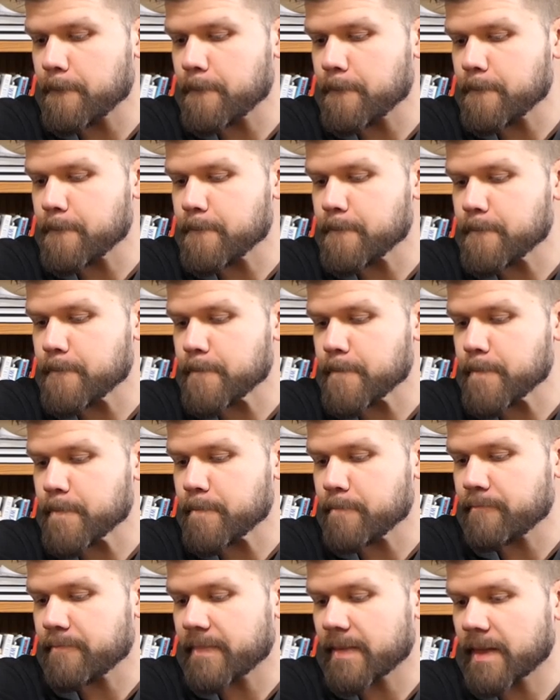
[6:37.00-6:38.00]

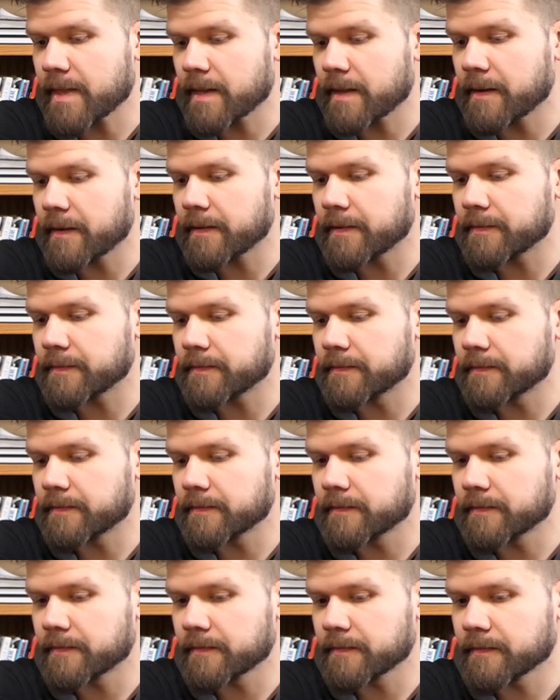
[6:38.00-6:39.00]

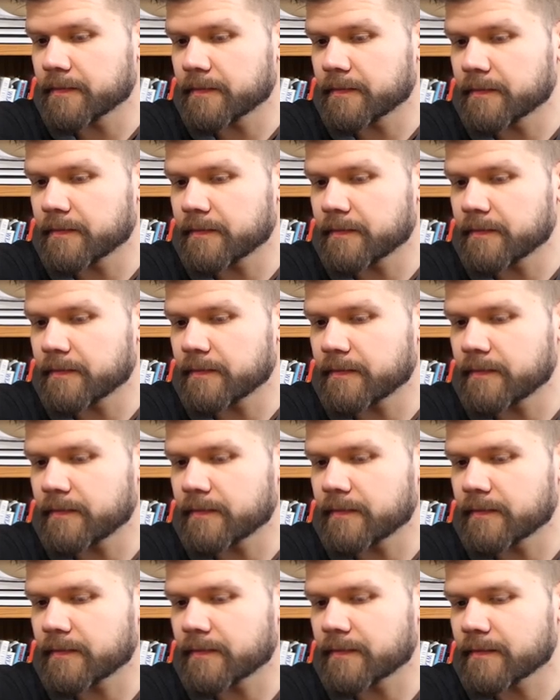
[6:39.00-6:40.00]

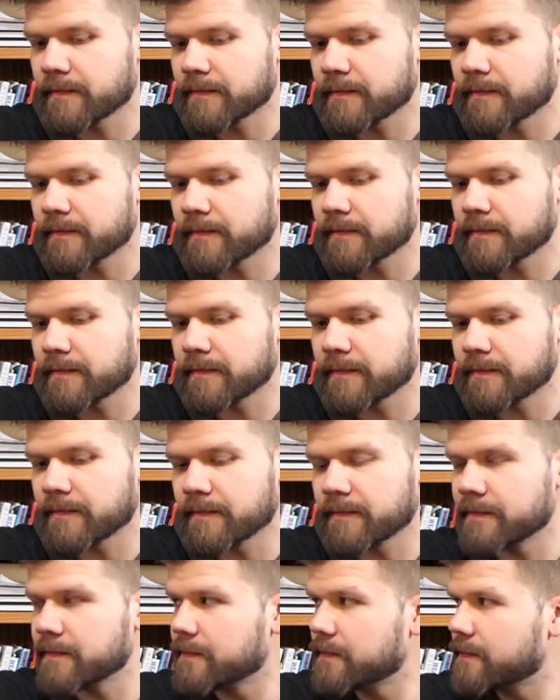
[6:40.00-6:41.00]

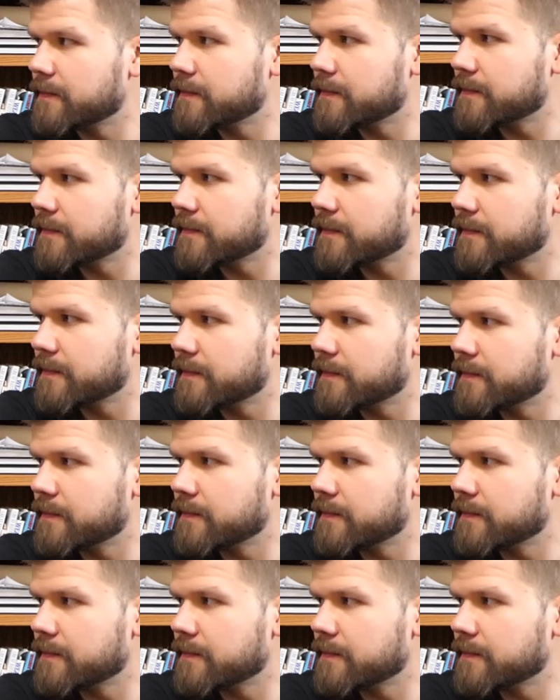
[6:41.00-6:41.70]
[no speech]